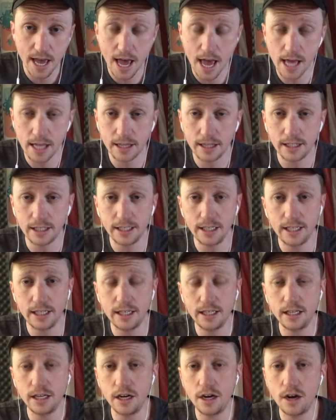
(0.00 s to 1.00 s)

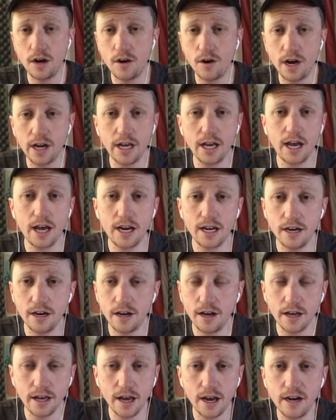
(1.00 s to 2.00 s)
athlete you know i got in
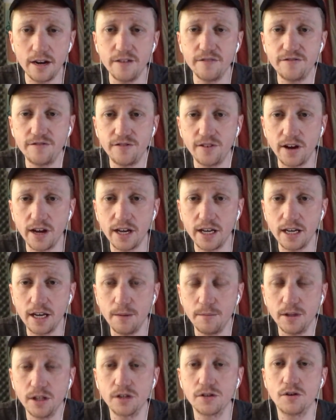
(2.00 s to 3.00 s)
i got in a fight
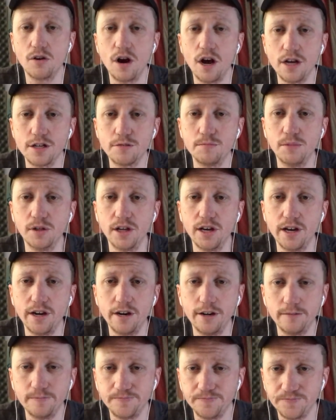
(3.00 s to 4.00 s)
i'm a lacrosse
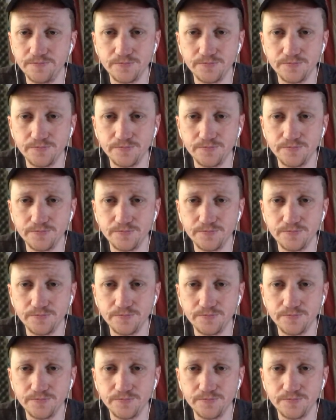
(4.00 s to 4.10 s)
player